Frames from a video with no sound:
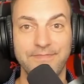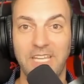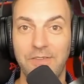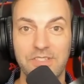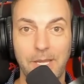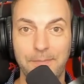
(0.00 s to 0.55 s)

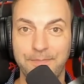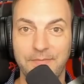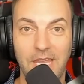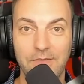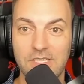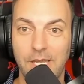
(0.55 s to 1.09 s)
Every time,
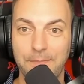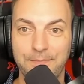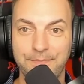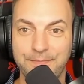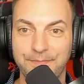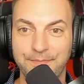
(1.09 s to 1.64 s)
every time.
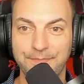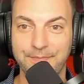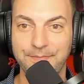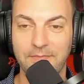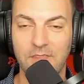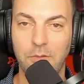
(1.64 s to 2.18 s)

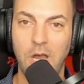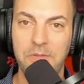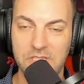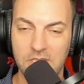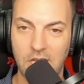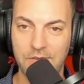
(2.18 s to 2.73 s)
Obviously not